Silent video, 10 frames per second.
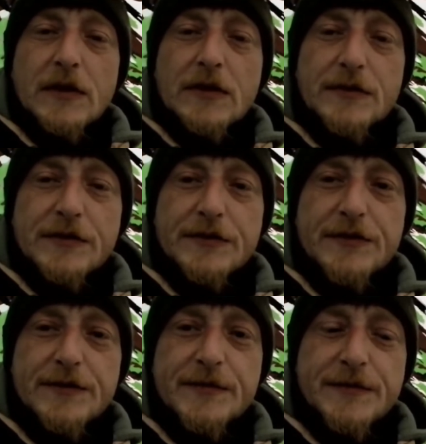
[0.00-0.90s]
So it's just
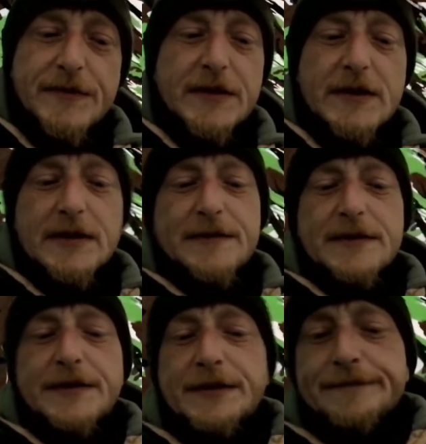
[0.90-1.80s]
a simple thing like that
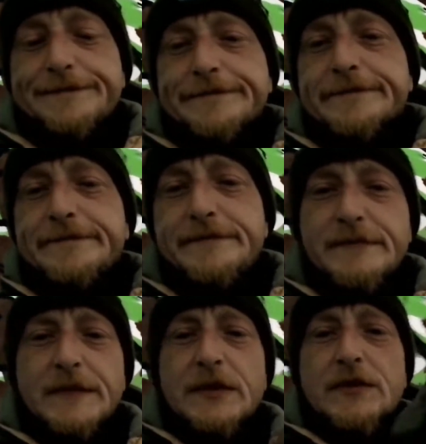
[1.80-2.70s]
really.
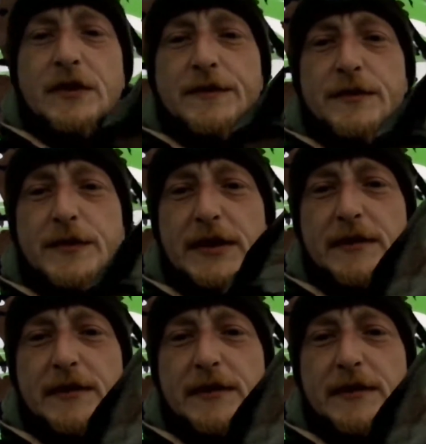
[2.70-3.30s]
Dog poo bag